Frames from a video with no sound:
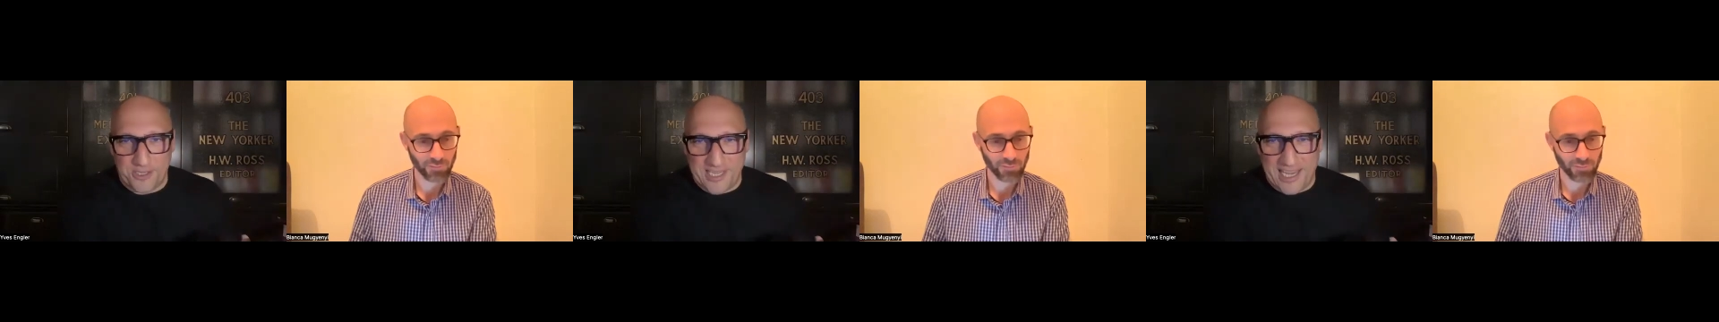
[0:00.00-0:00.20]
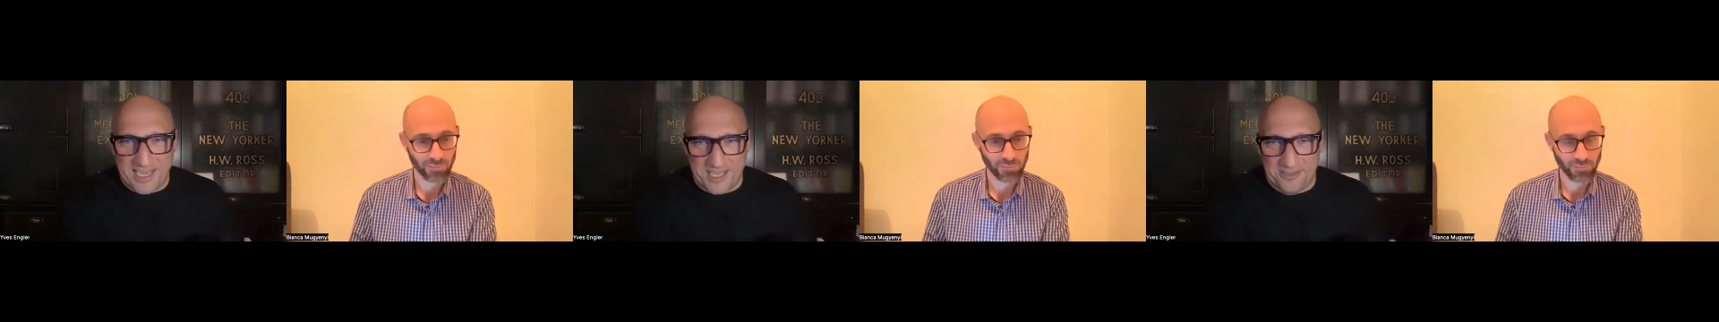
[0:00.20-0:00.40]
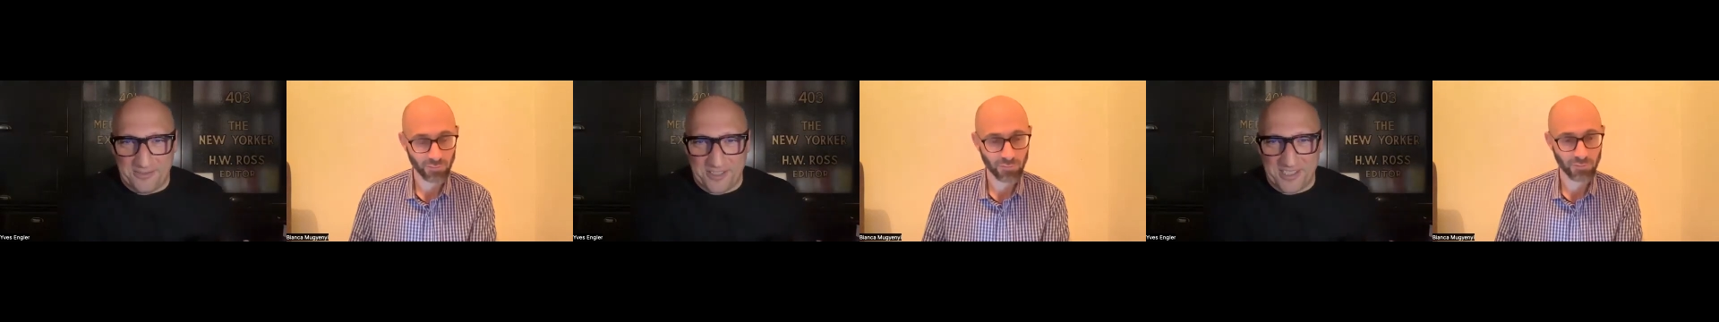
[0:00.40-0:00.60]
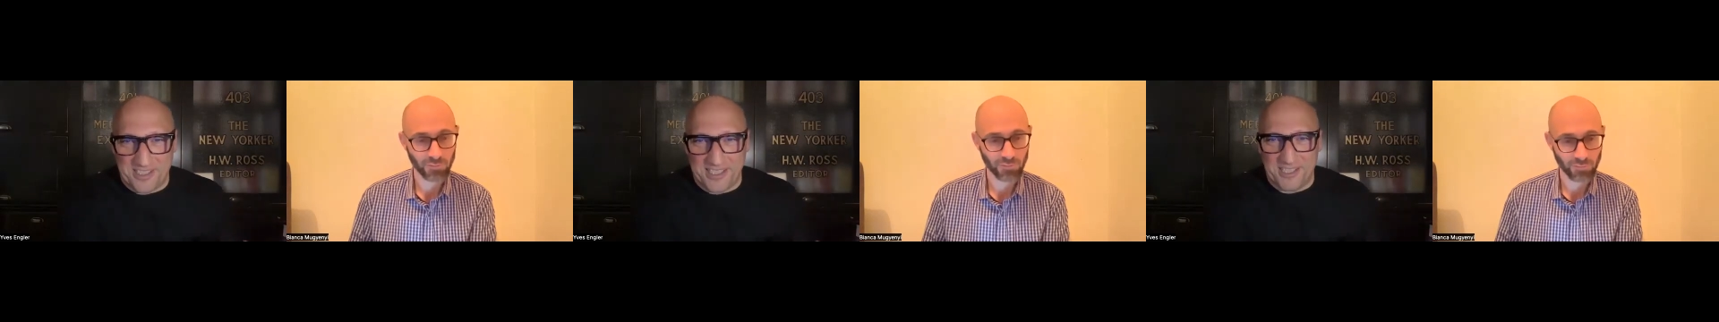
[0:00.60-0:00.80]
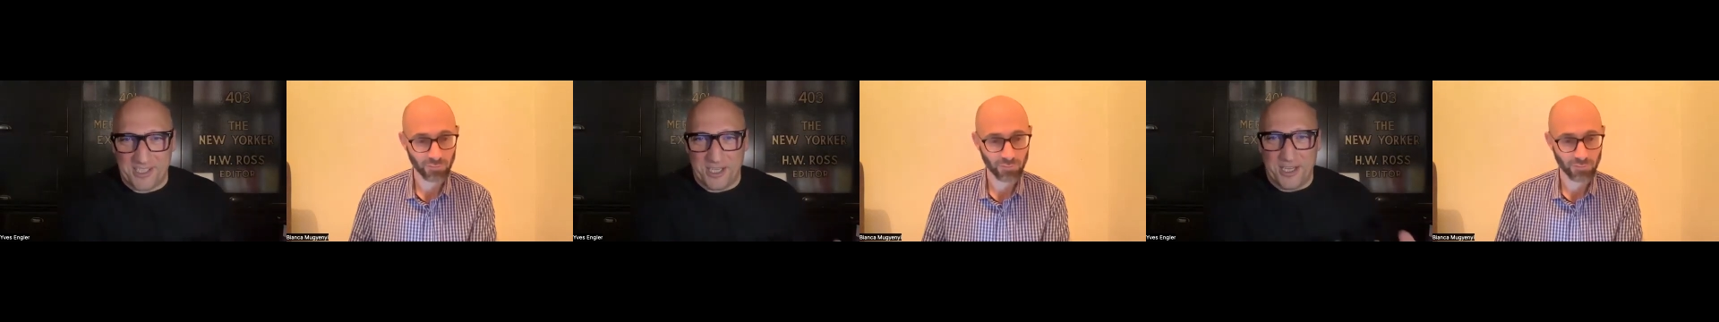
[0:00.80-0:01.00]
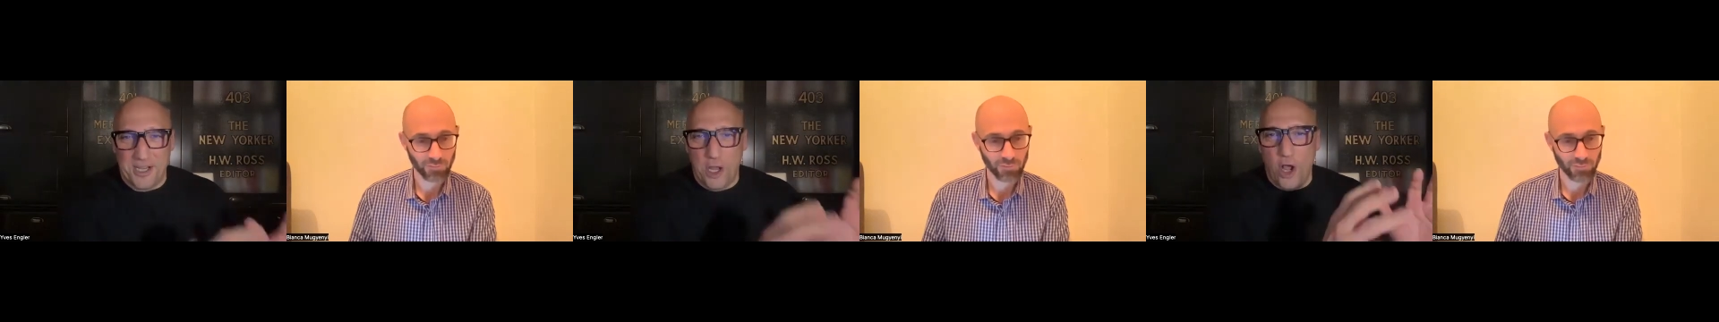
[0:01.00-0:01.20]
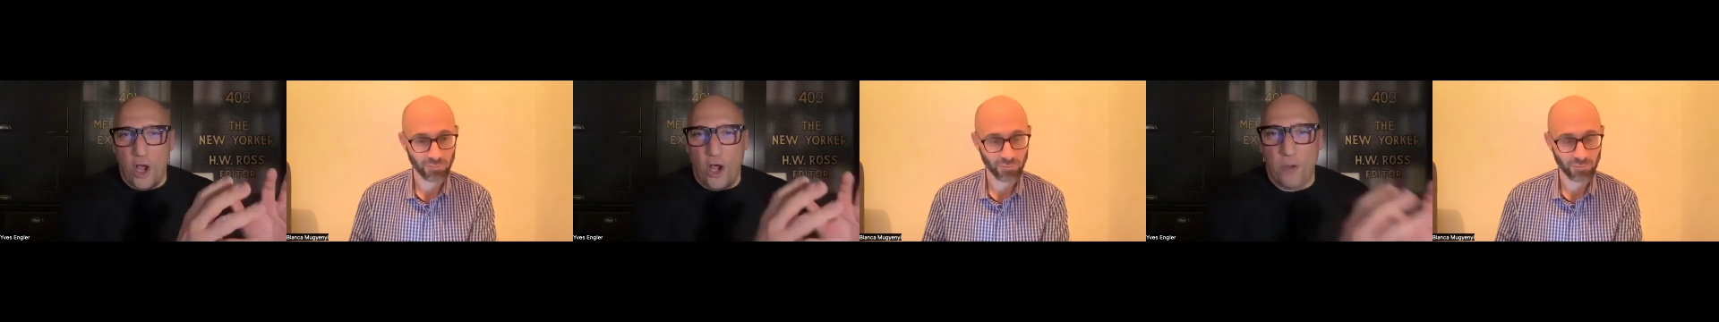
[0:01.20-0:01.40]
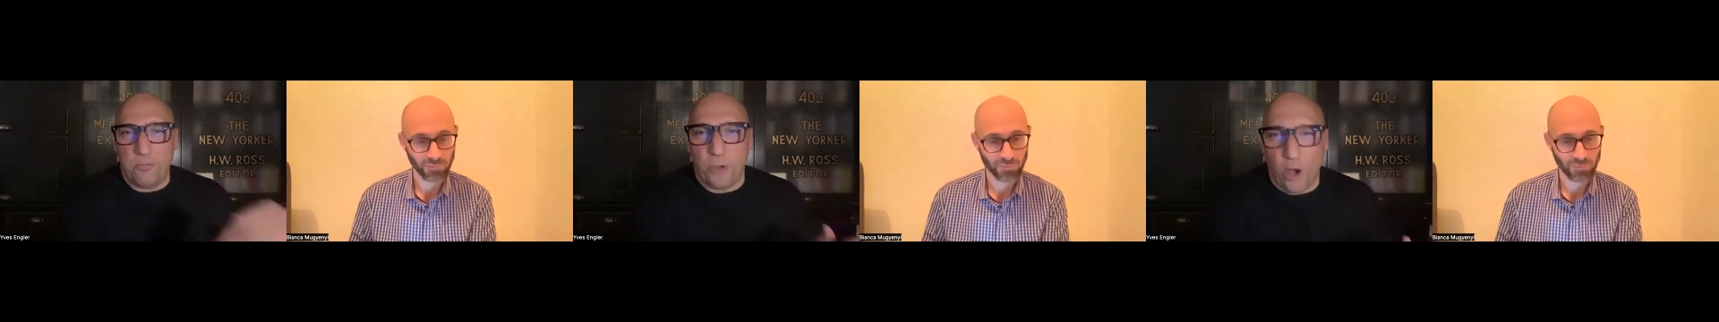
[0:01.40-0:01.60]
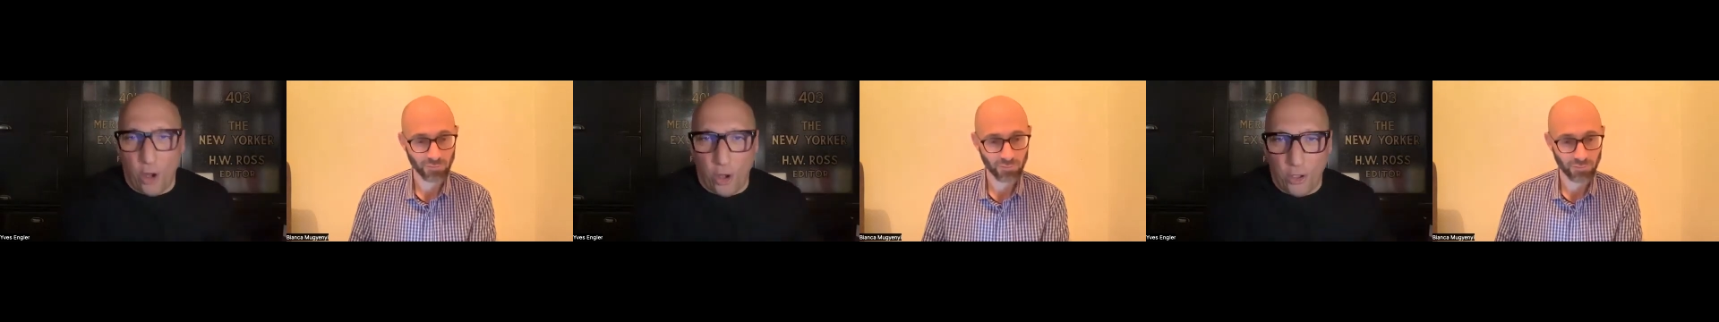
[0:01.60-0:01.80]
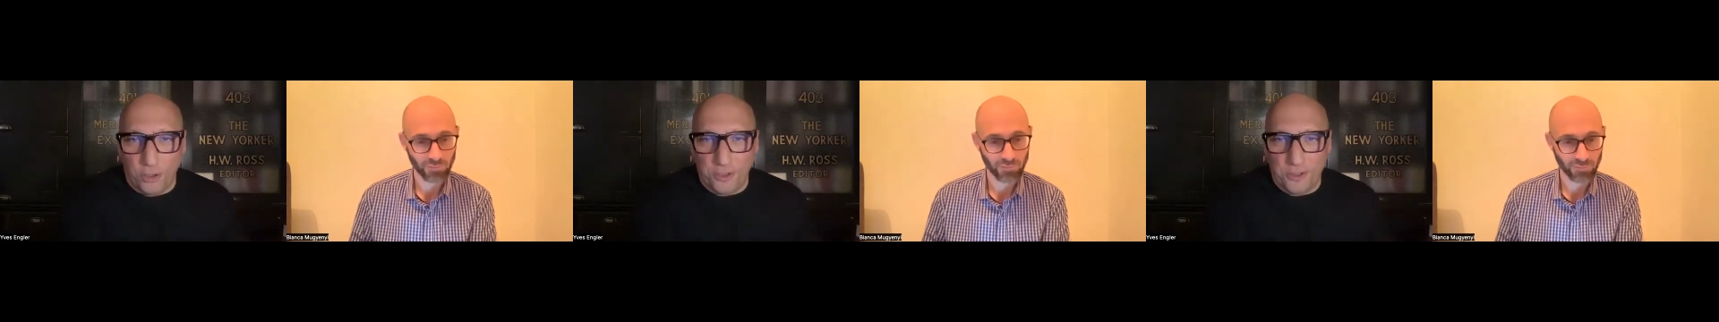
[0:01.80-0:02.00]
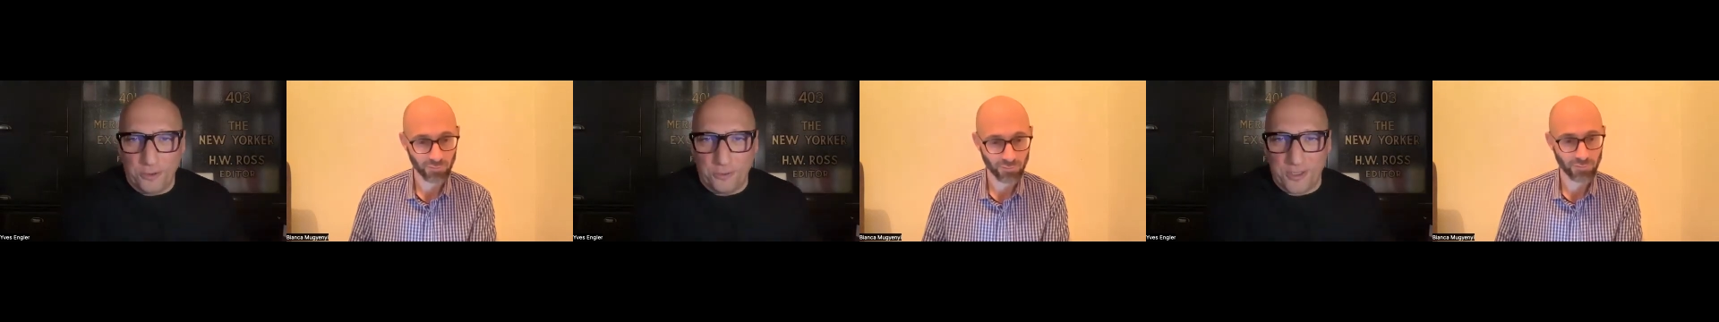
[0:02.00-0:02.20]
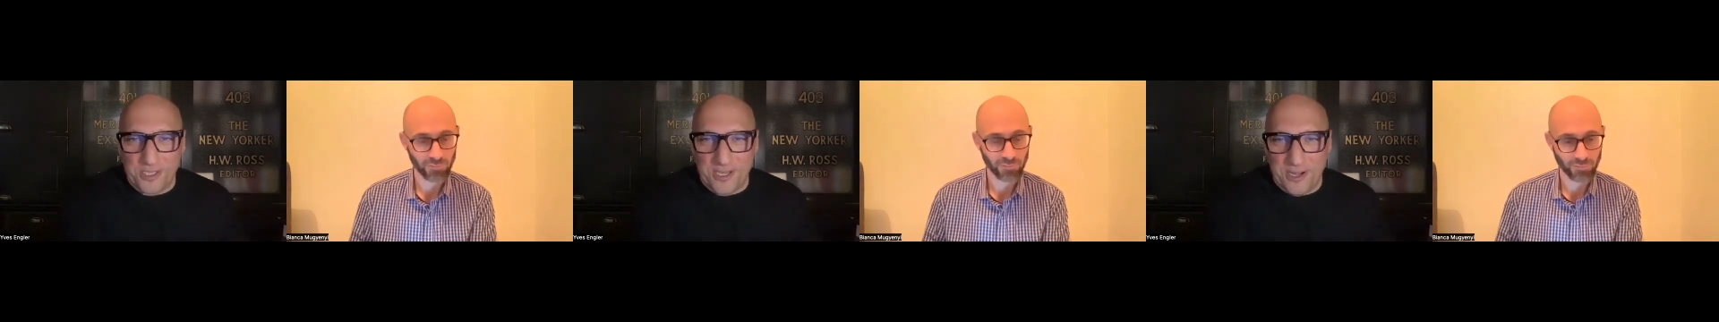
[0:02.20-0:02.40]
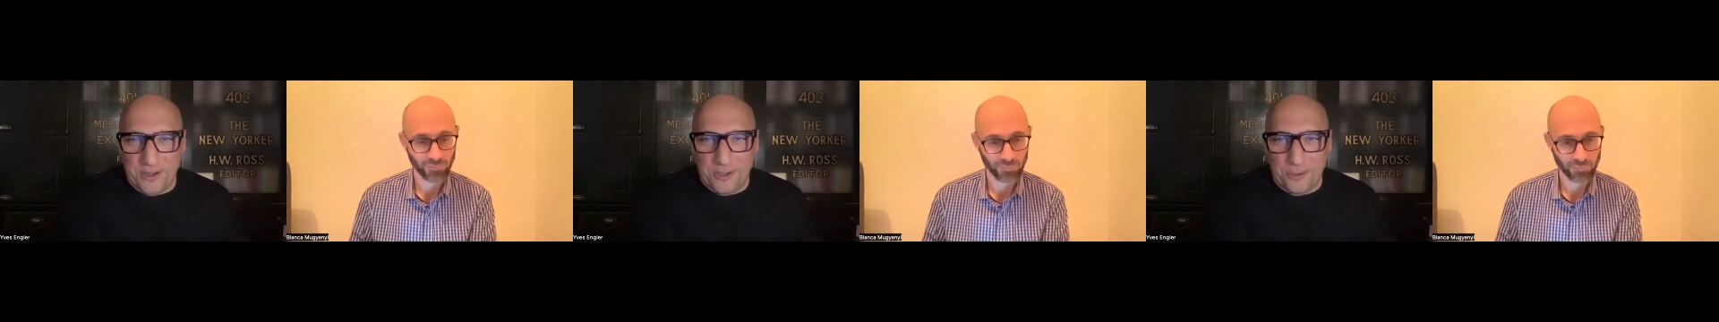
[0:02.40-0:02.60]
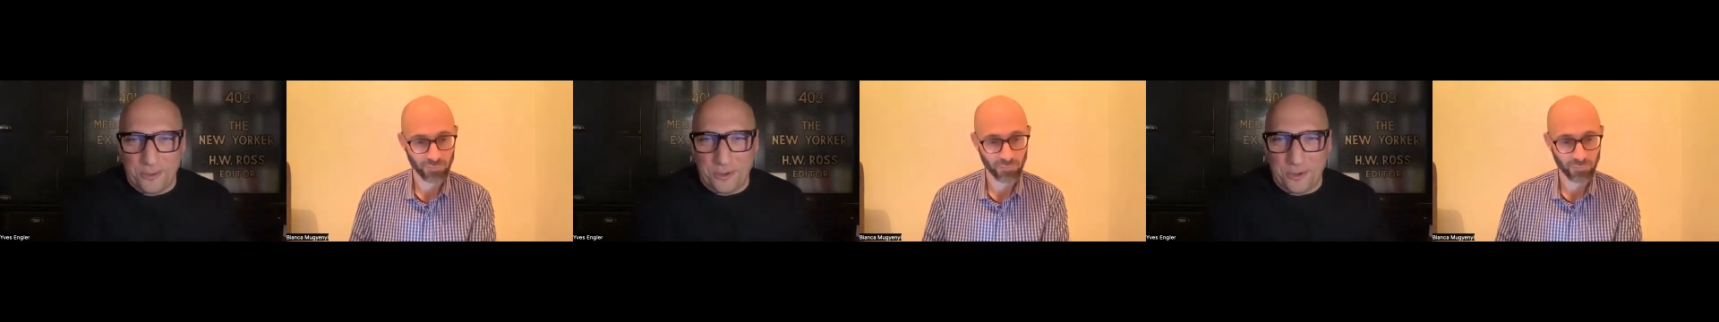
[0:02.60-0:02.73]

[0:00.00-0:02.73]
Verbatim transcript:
Speaker 1: executives of CIJA. Appalled was another